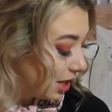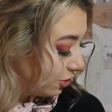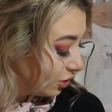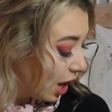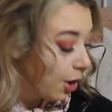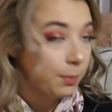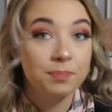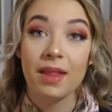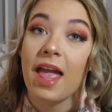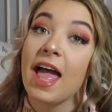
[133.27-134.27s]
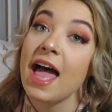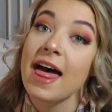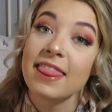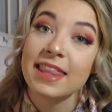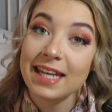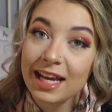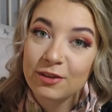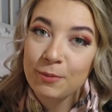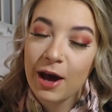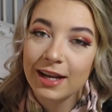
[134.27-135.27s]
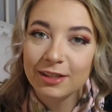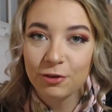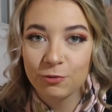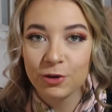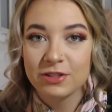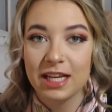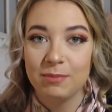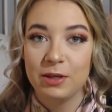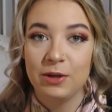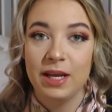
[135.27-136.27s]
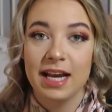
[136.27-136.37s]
So, the next product from First Aid Beauty,